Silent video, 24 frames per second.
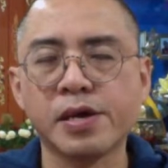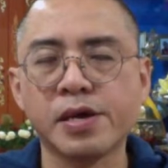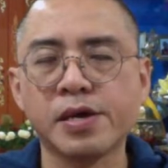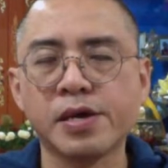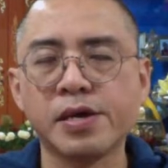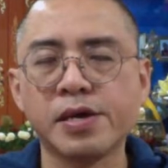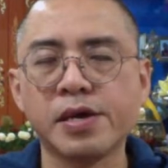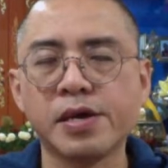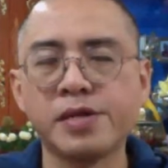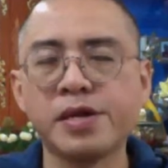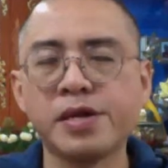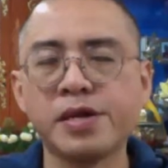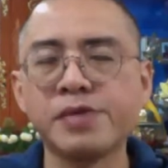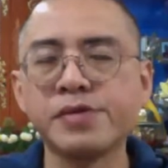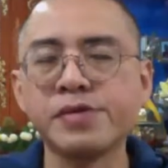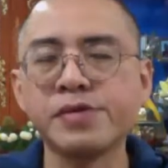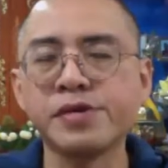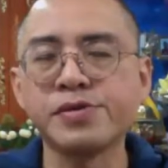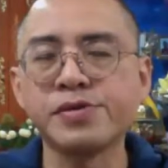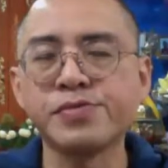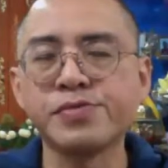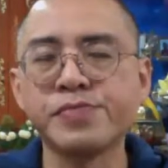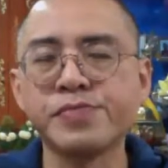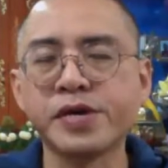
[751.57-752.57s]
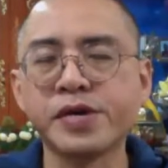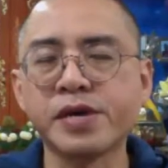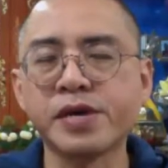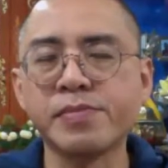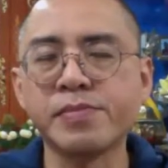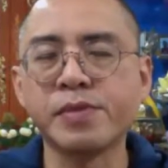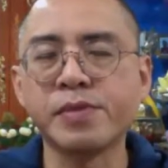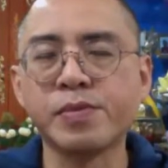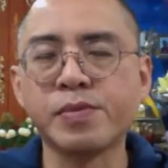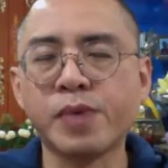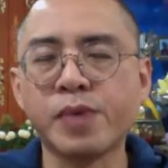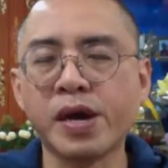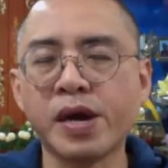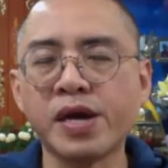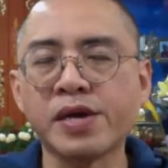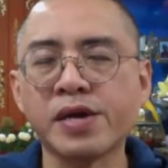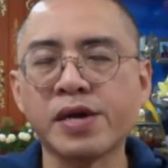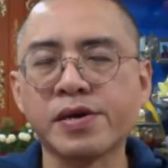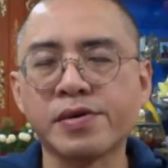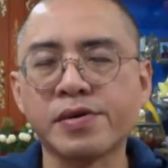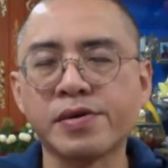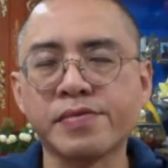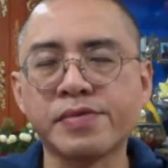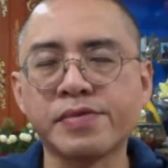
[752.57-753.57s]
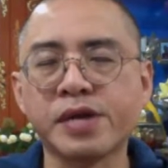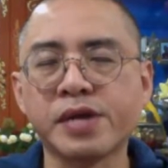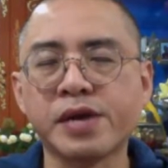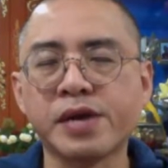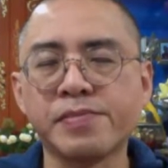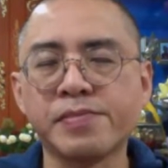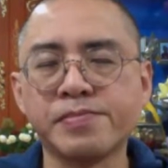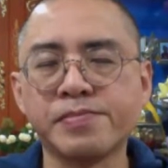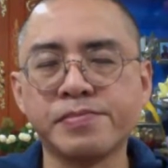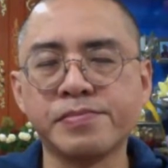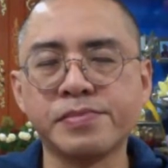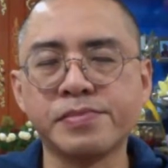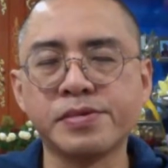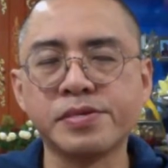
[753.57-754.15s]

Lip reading: And now that you become aware of them,